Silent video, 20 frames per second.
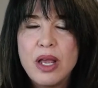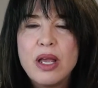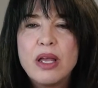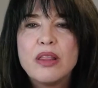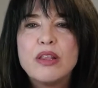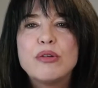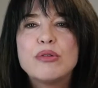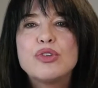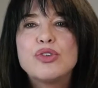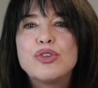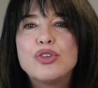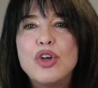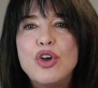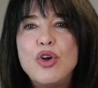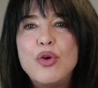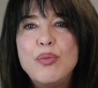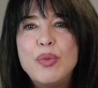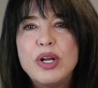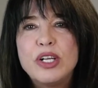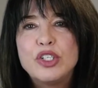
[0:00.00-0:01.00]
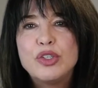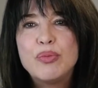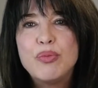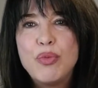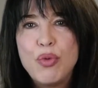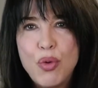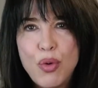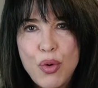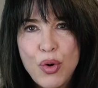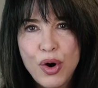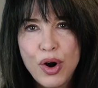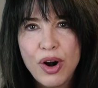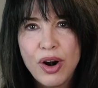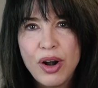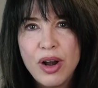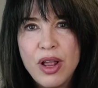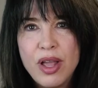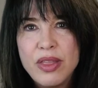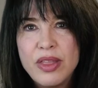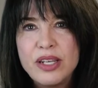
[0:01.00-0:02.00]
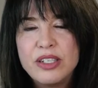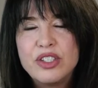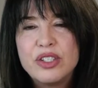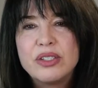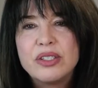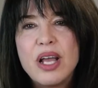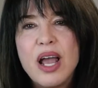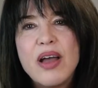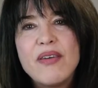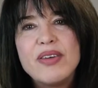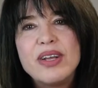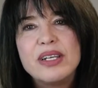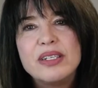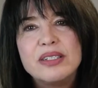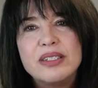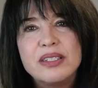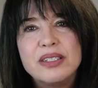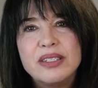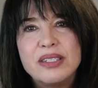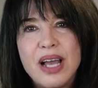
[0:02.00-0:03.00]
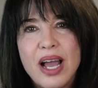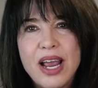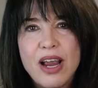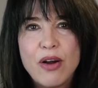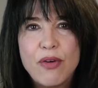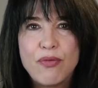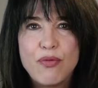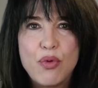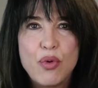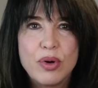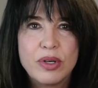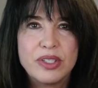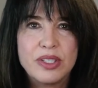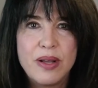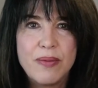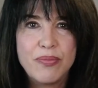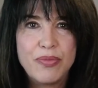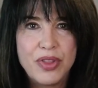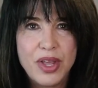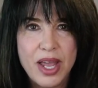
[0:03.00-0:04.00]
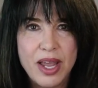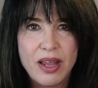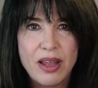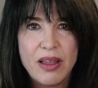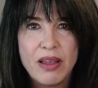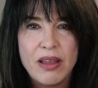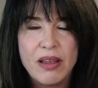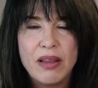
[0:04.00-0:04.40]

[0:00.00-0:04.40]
There's so much more than just having a desire for something.